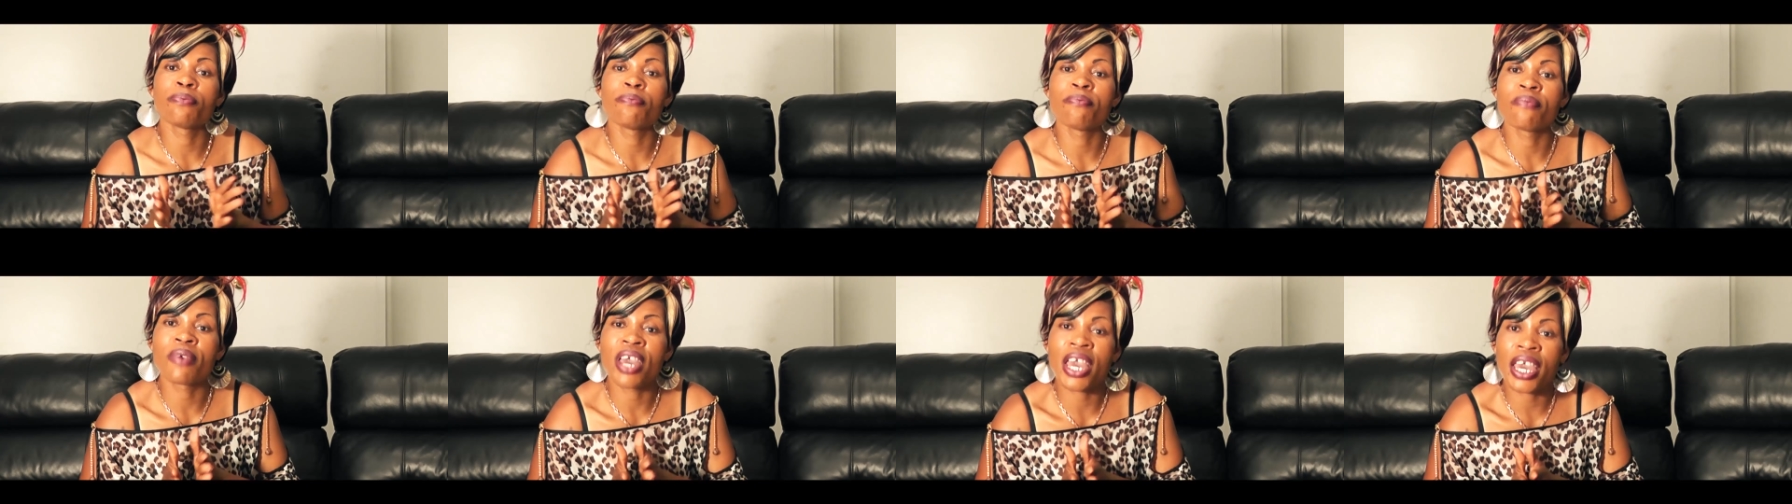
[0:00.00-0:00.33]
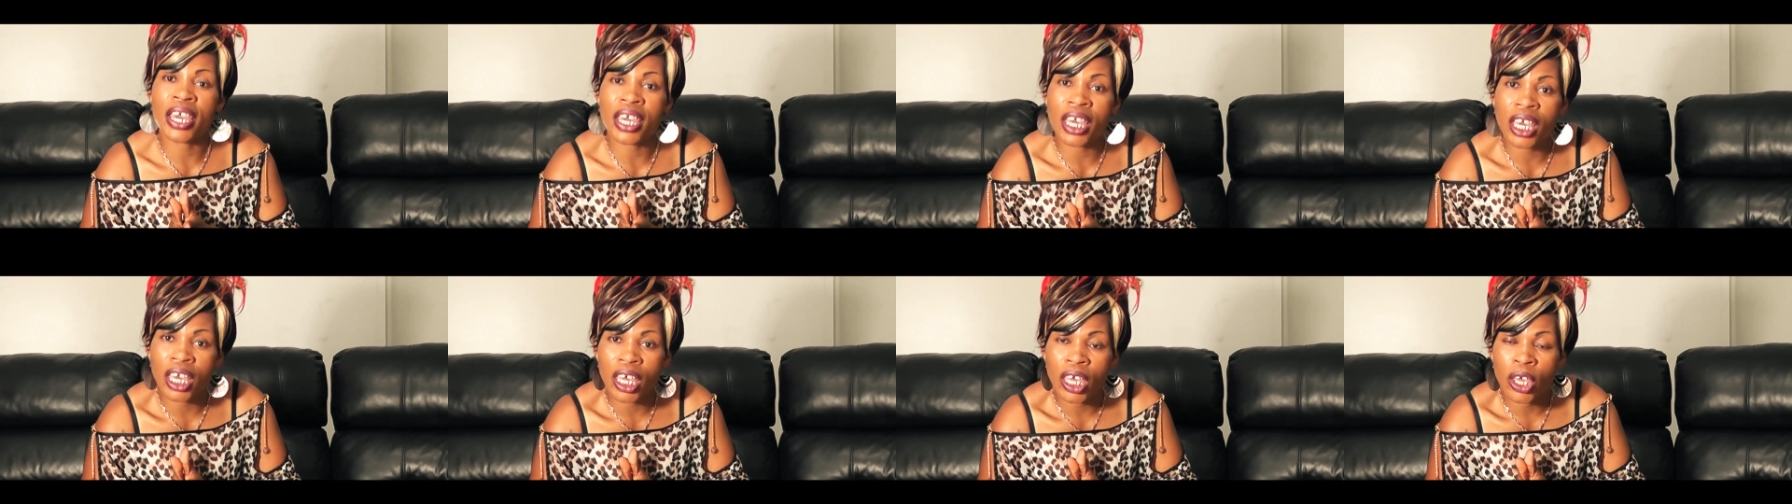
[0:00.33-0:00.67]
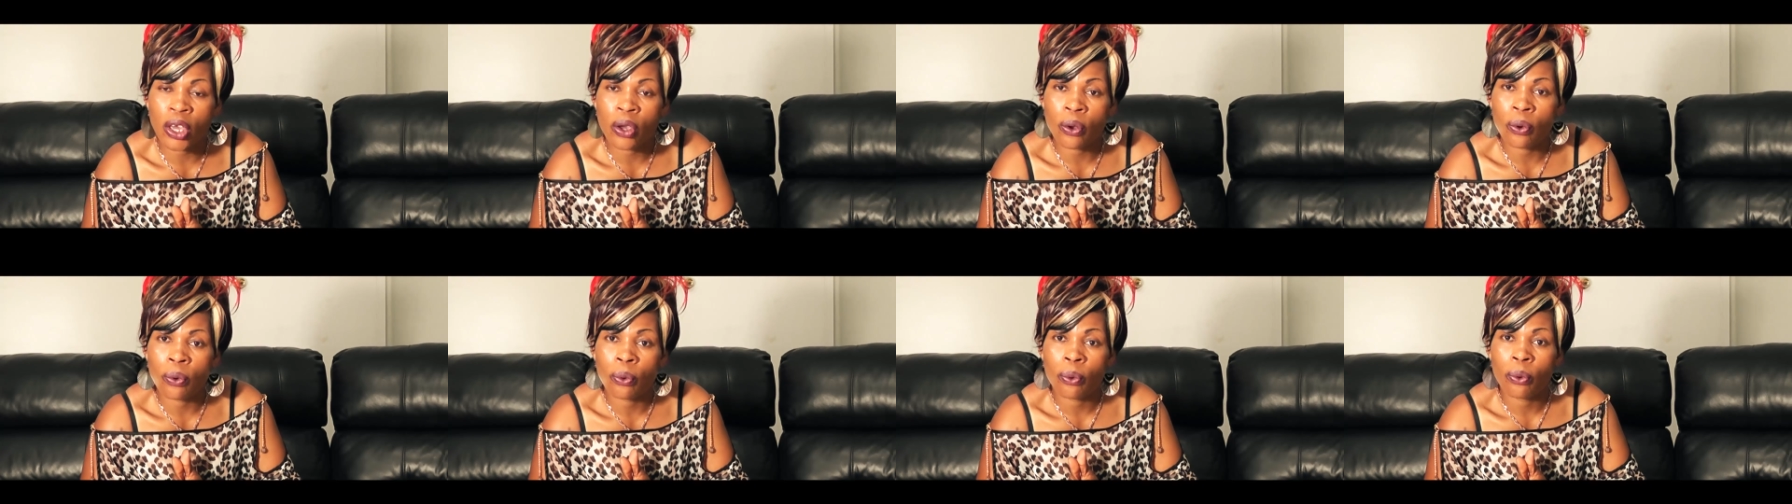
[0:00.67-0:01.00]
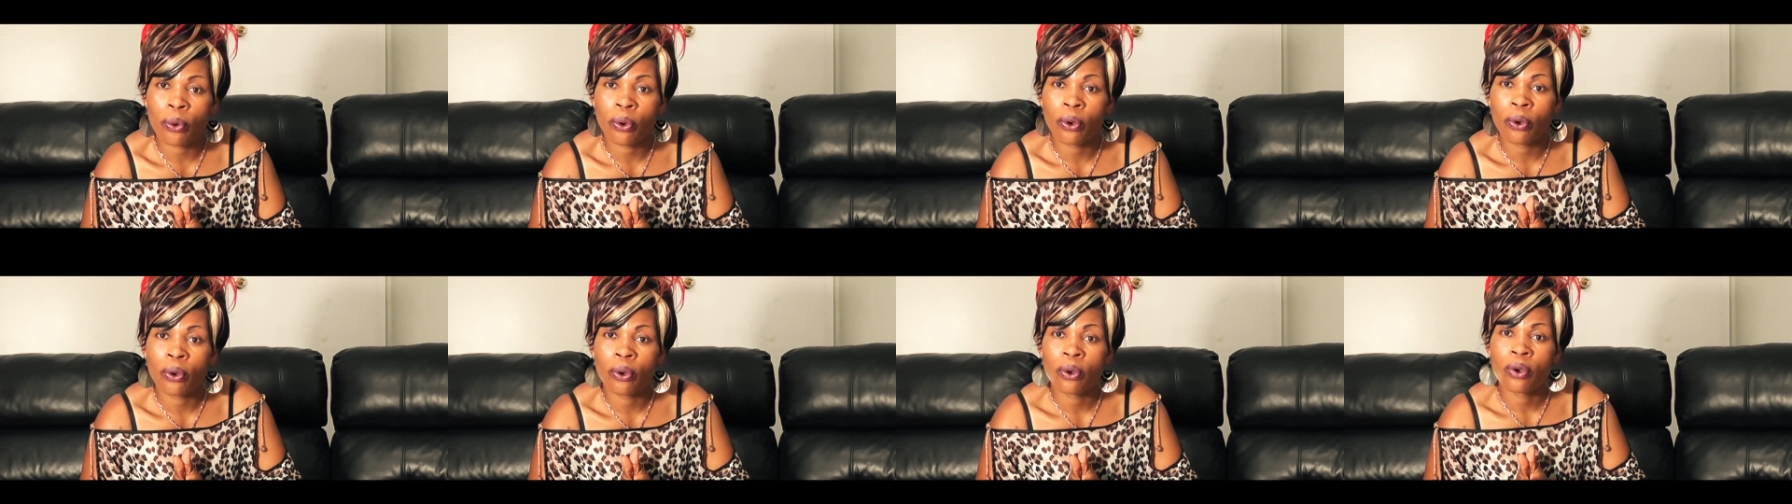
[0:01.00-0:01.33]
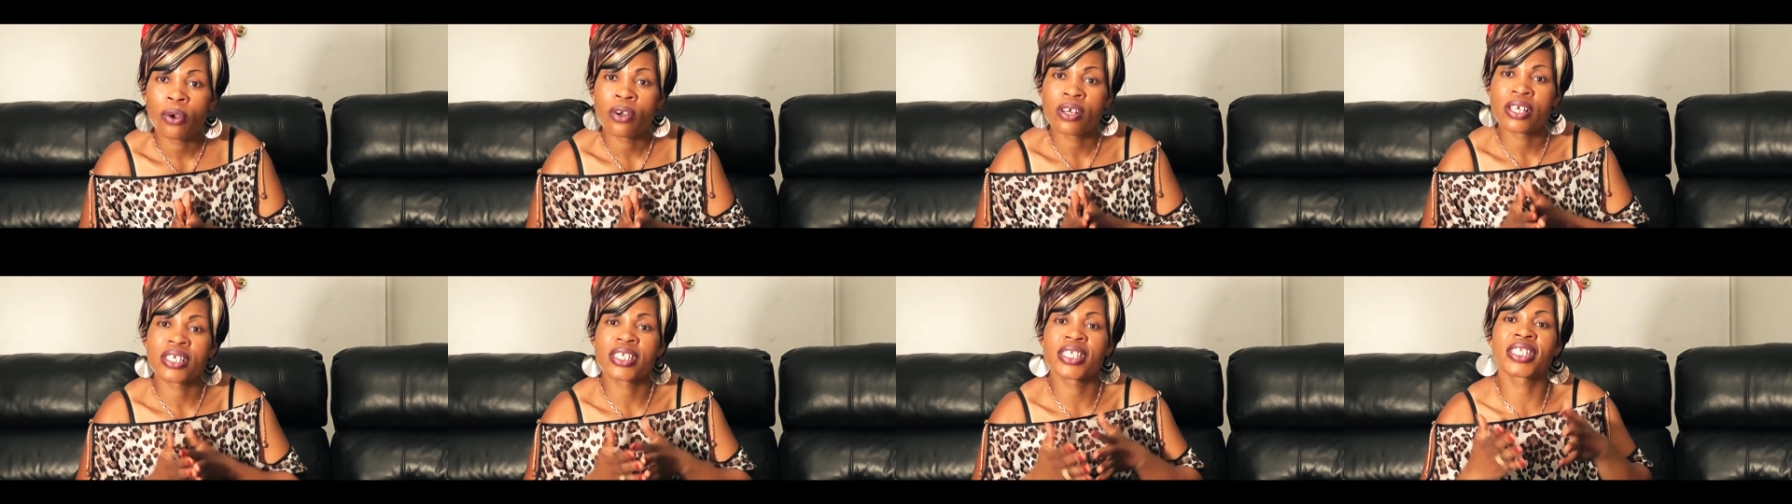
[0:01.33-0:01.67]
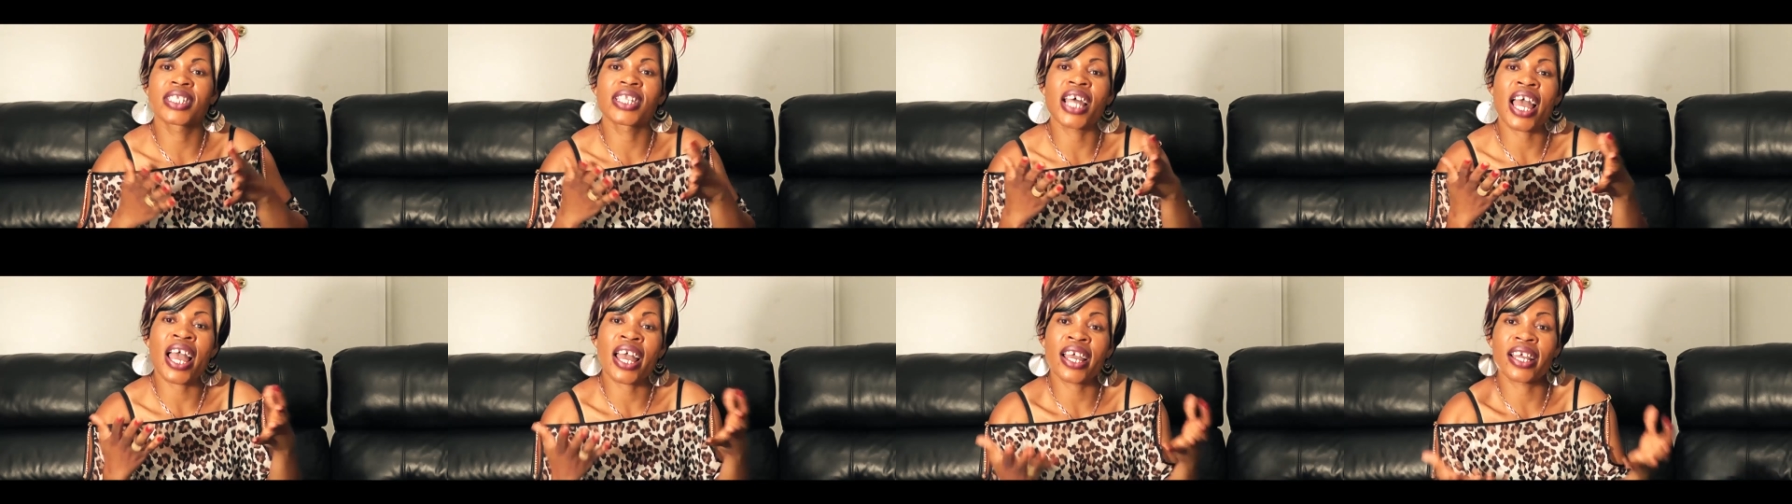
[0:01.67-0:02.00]
making you
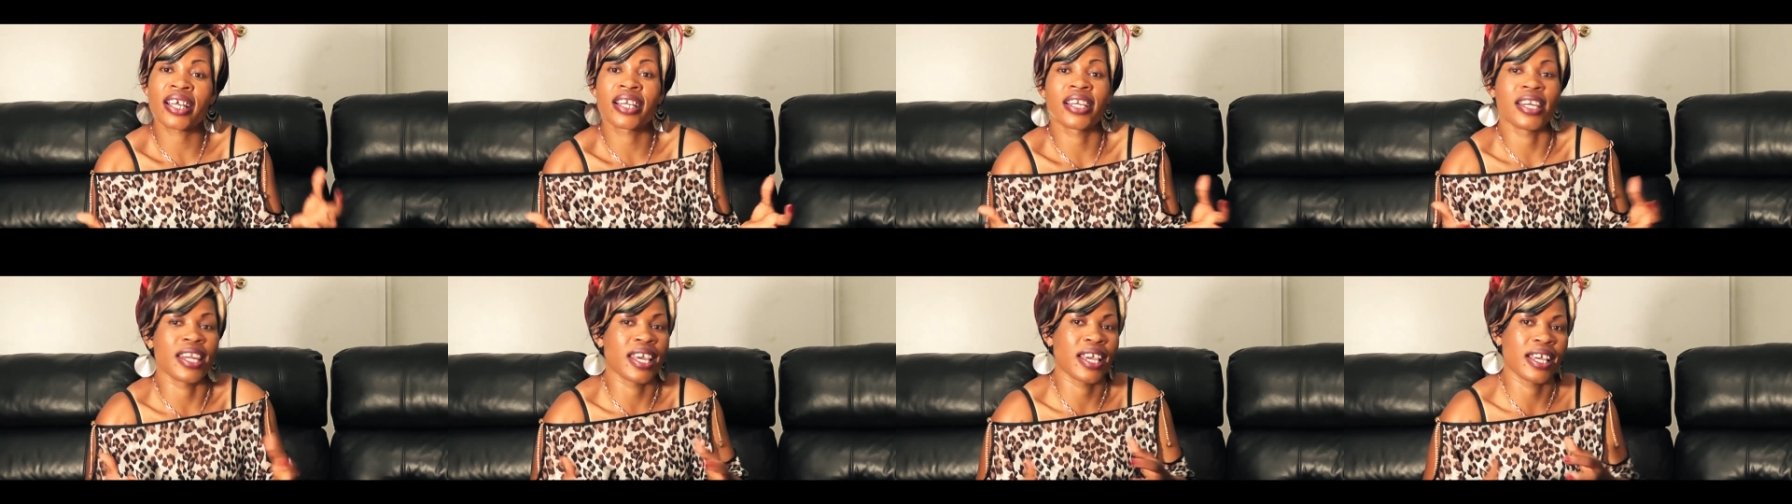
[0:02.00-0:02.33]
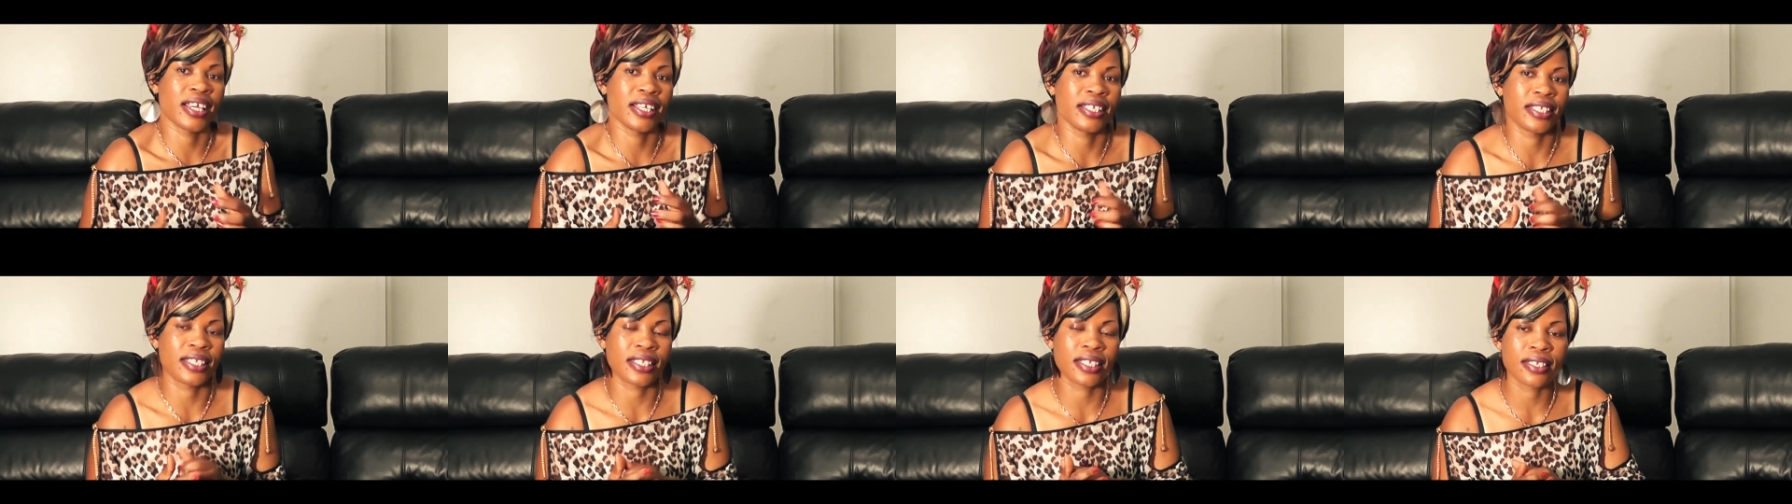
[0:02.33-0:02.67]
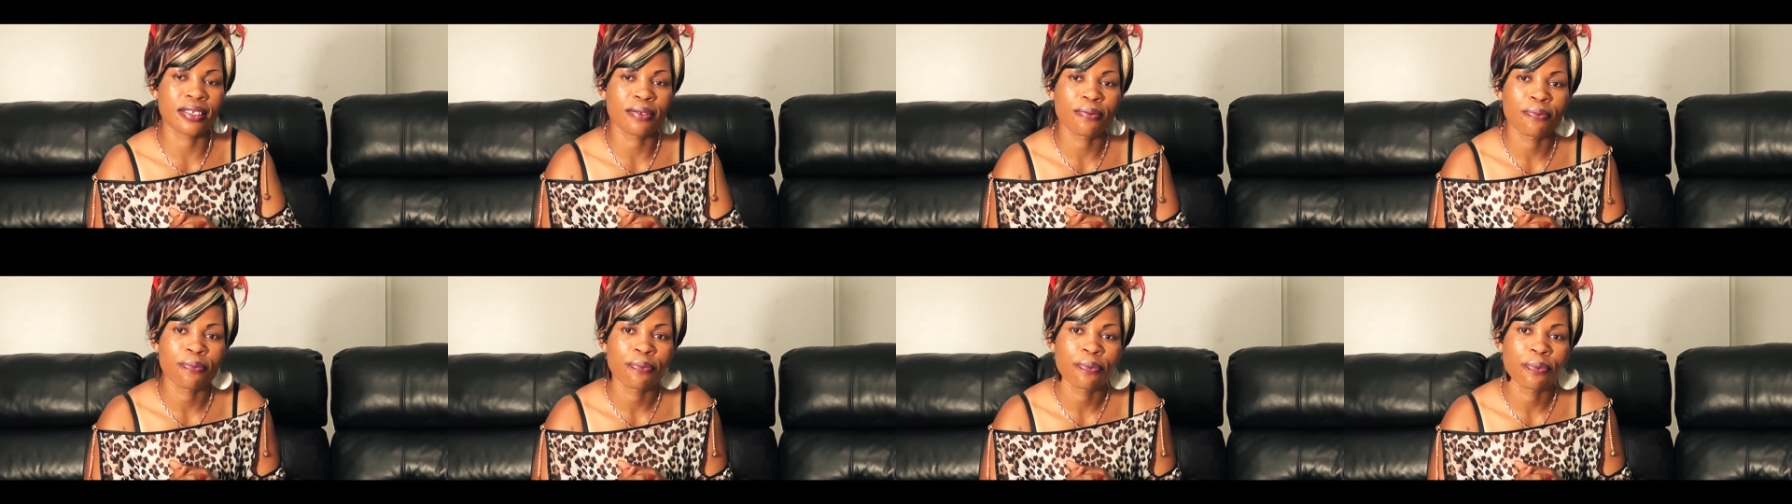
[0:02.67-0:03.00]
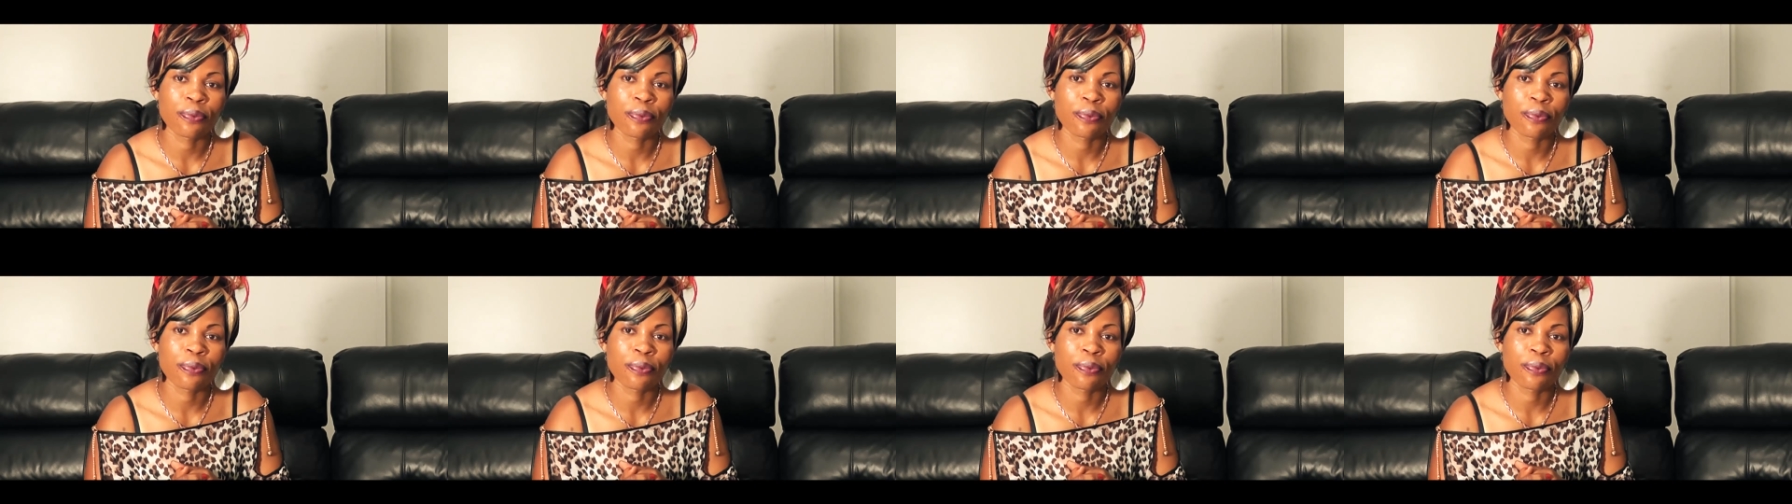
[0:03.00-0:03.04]
stagnant